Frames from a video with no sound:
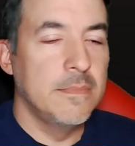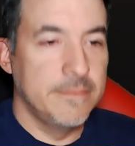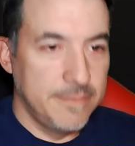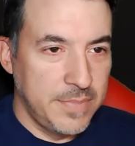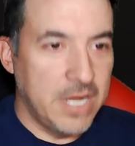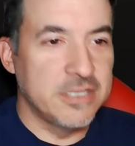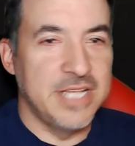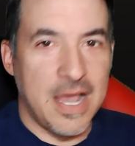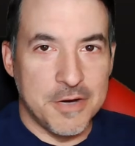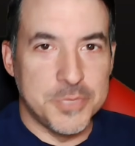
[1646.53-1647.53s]
Brigade
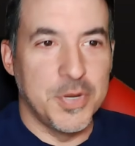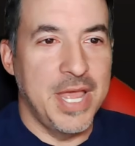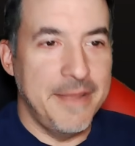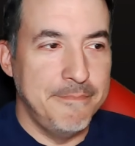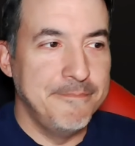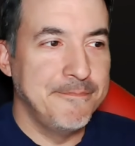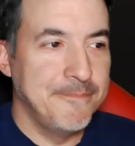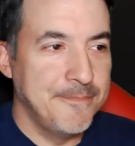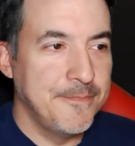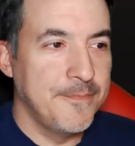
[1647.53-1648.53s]
are able to turn the
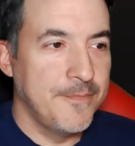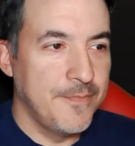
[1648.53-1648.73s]
tide.